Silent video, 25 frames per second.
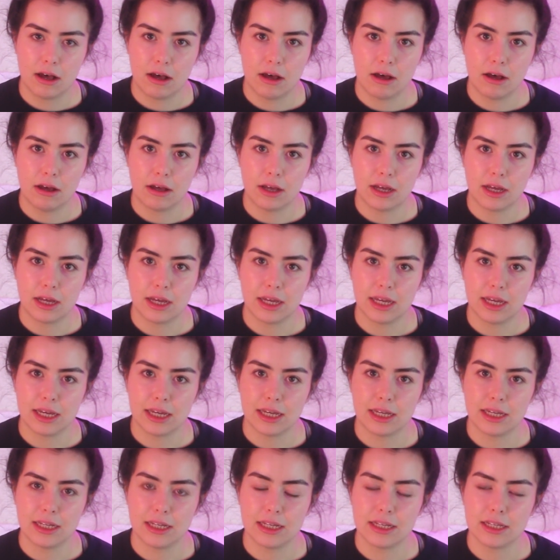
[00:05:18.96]

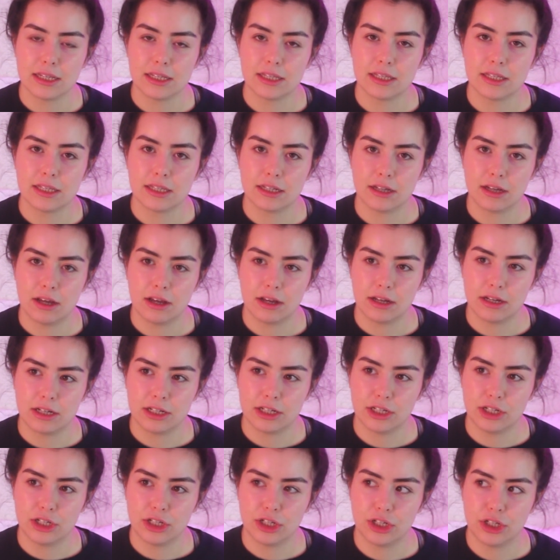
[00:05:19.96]
I
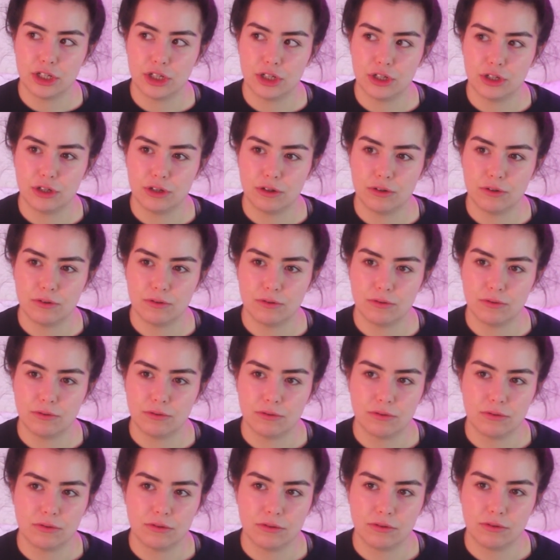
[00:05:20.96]
started to
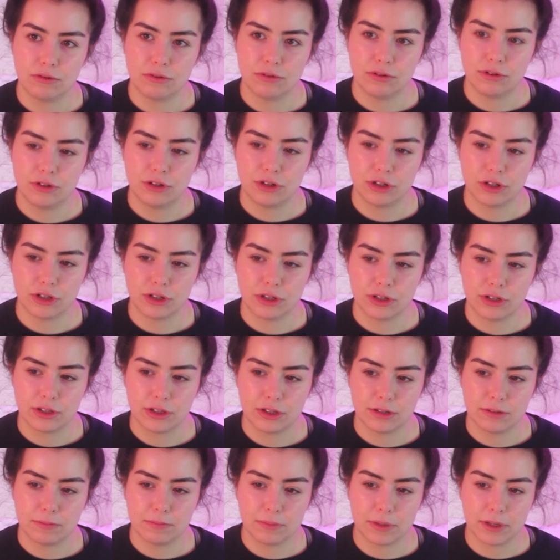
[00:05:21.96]

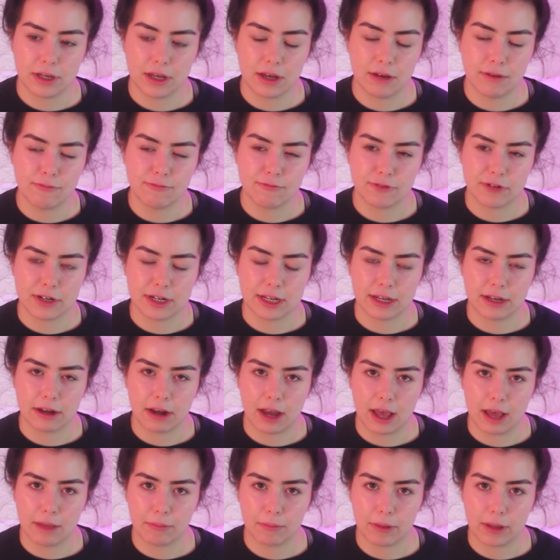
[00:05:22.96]
just become really
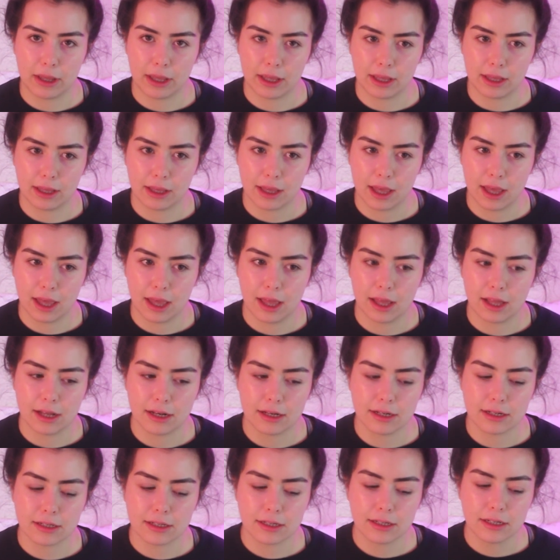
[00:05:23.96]
unhappy
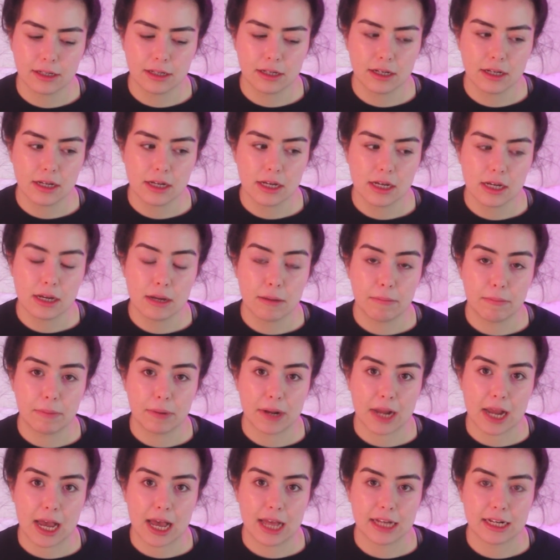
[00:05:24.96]
and
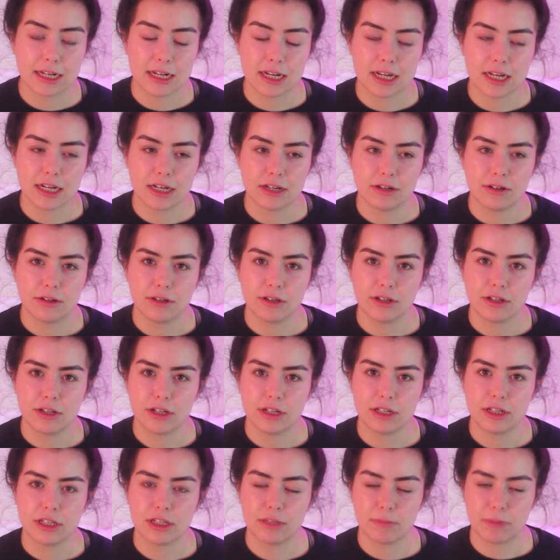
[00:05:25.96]
began
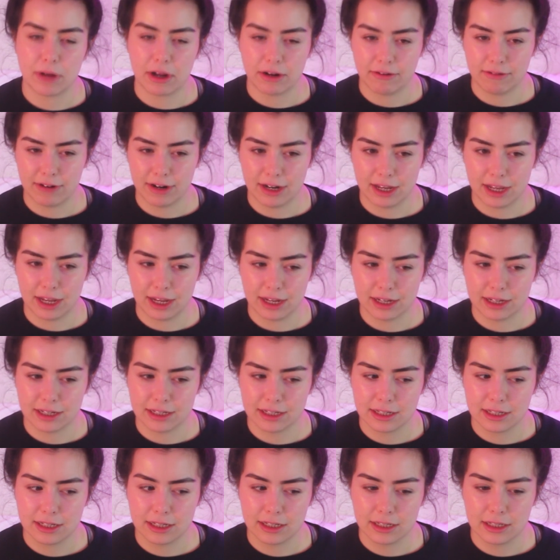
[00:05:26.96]
spiraling
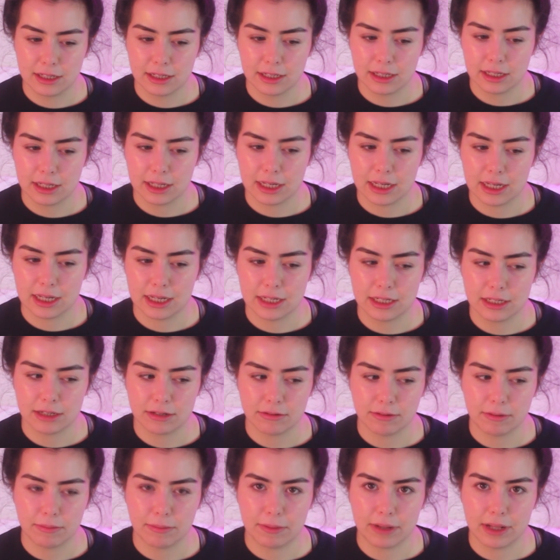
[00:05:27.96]

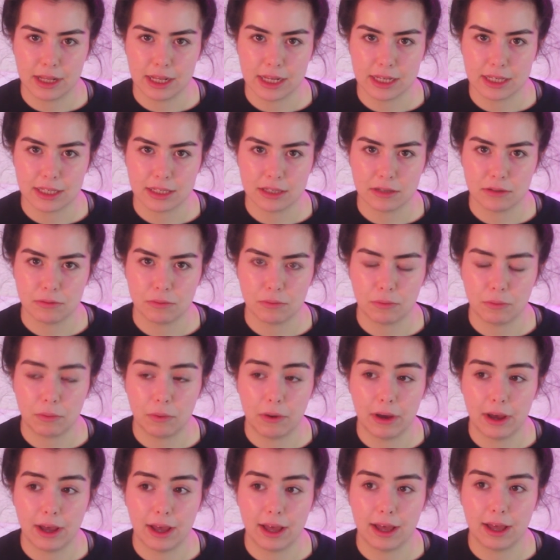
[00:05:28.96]
into a place
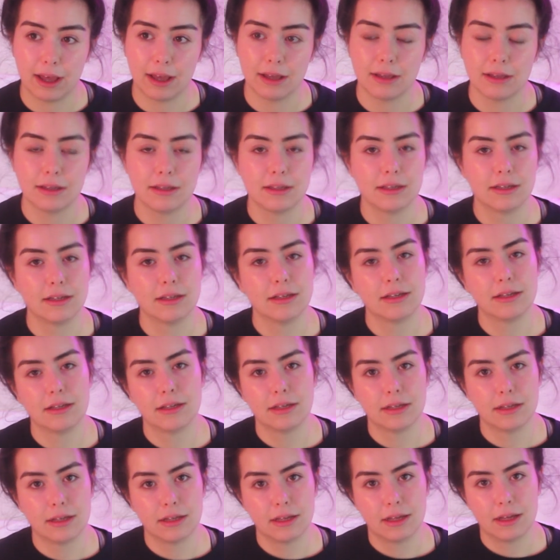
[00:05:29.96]
where
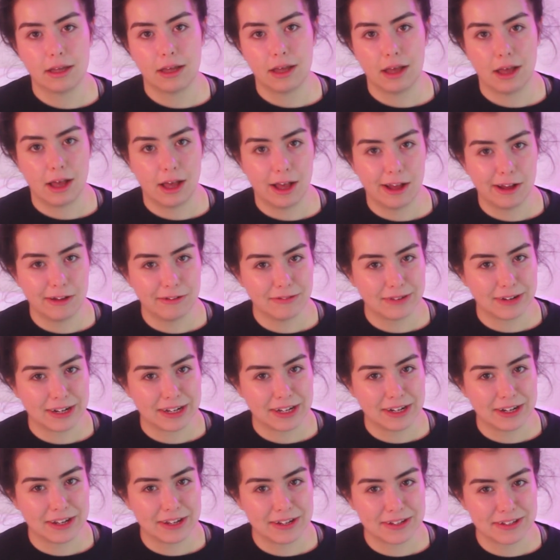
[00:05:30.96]
I
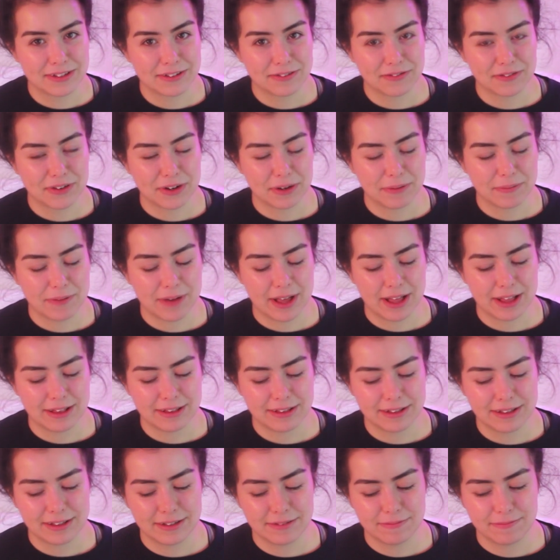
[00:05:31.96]
recognised very
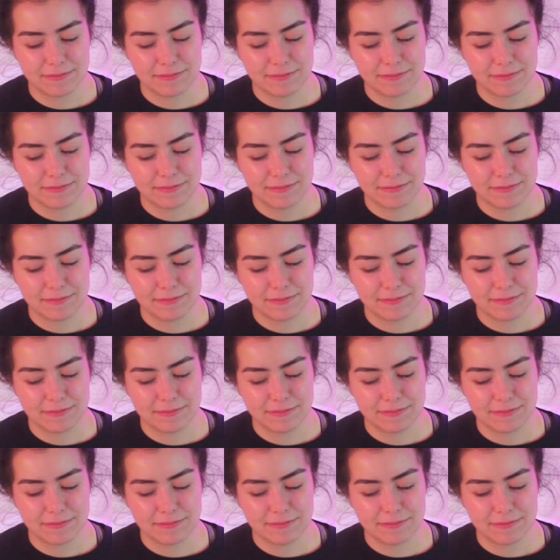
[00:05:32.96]
well.